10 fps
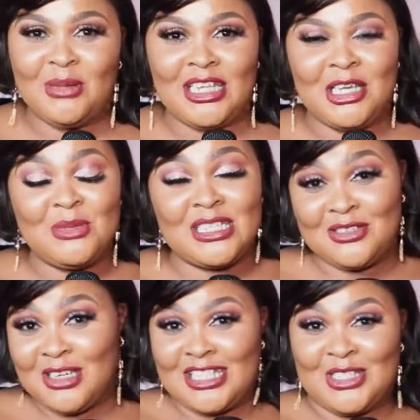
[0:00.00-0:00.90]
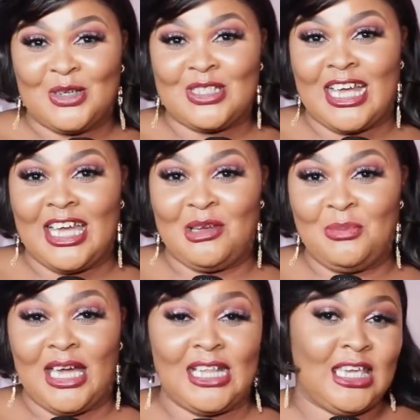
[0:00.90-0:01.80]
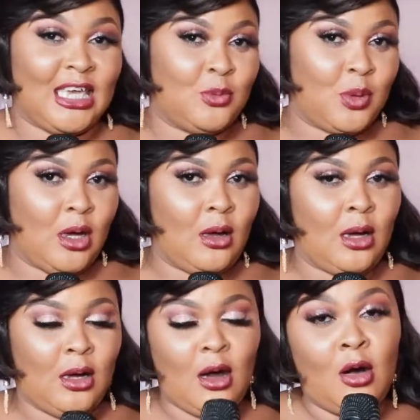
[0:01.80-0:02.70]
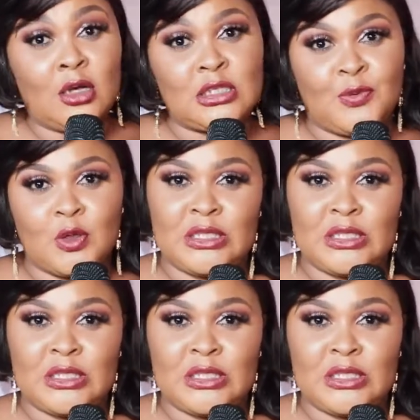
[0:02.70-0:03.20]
My name is Ireti Osayemi and here we are, Oxford